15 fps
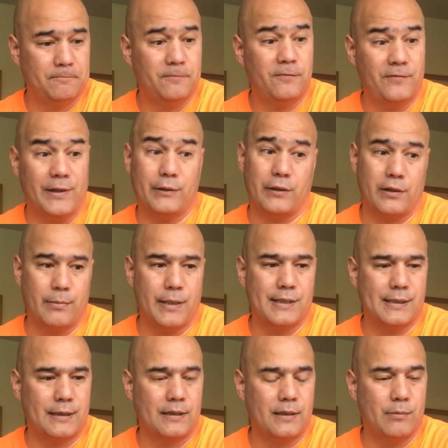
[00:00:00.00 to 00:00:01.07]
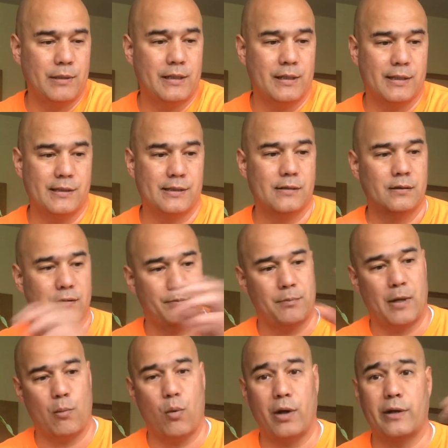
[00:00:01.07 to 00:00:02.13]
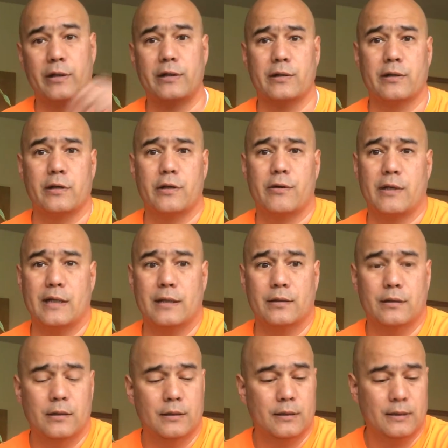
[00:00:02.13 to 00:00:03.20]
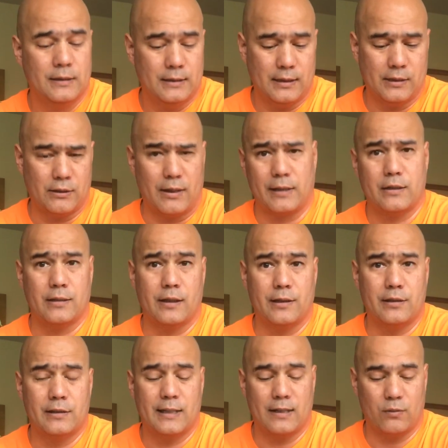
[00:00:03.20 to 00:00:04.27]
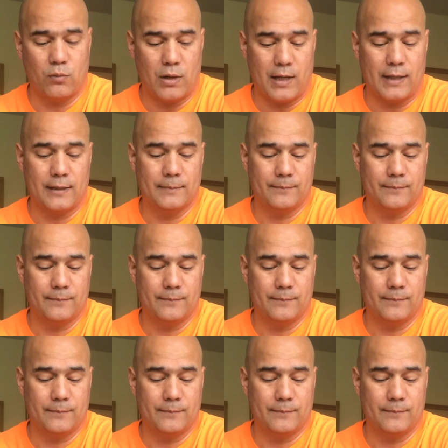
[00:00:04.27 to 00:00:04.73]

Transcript: failure, basically, because my water turned green, and so I couldn't understand why.